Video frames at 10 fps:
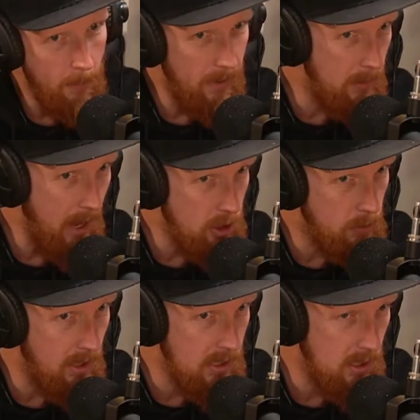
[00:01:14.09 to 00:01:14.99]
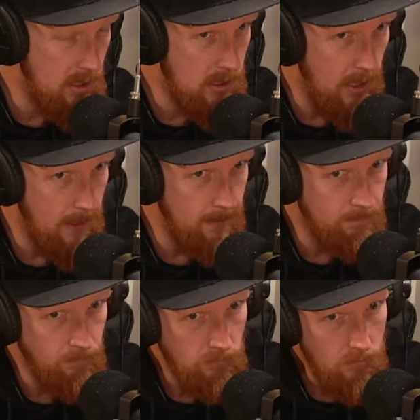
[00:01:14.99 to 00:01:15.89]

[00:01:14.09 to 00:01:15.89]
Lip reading: bit about your business and